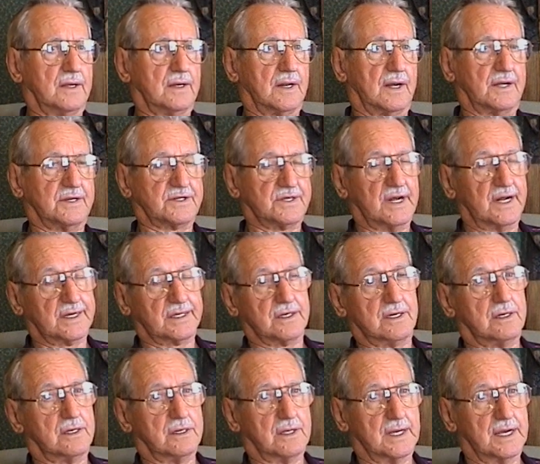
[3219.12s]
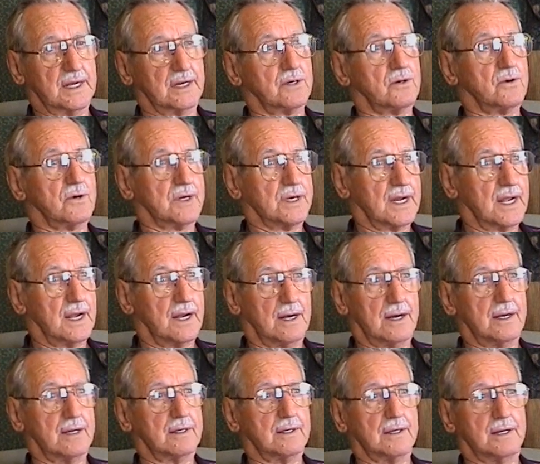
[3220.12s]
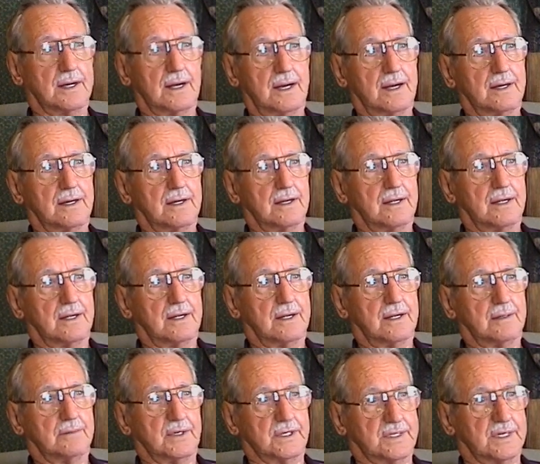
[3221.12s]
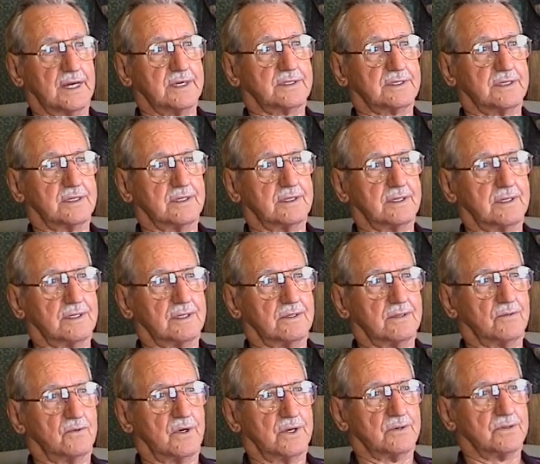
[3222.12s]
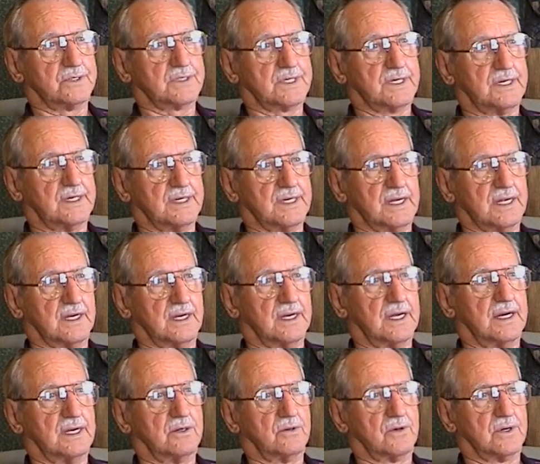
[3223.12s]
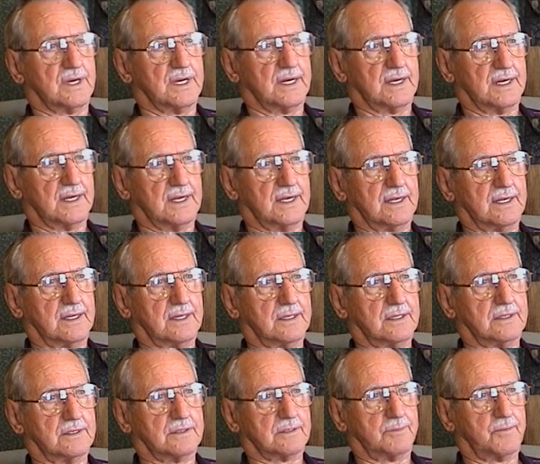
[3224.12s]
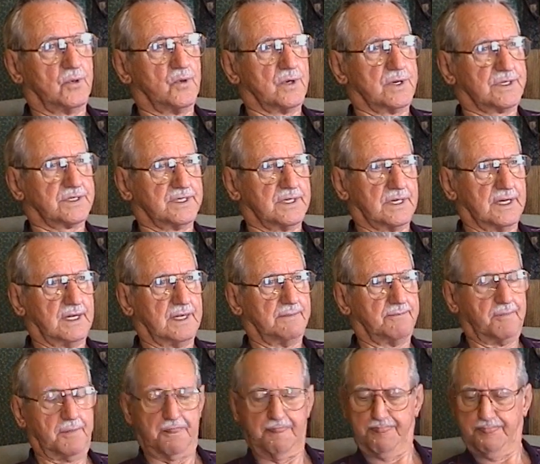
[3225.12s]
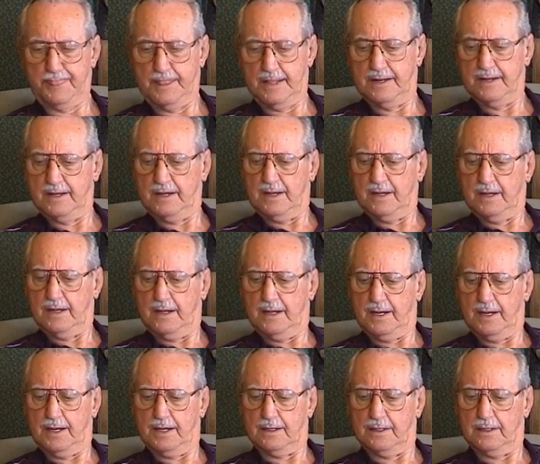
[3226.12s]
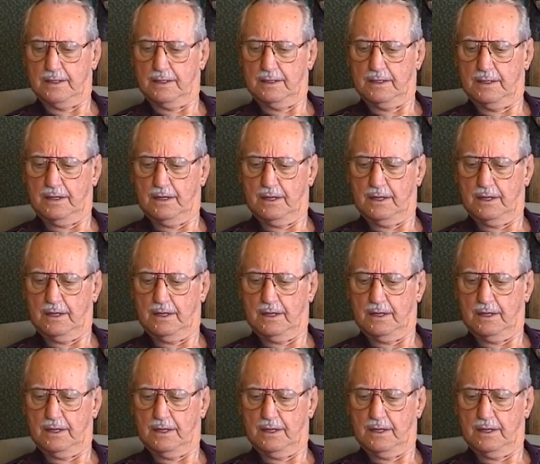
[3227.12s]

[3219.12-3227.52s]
Now, it's not called Leghorn now. But that's what it was called in Leghorn, Italy, mm. port city. And uh,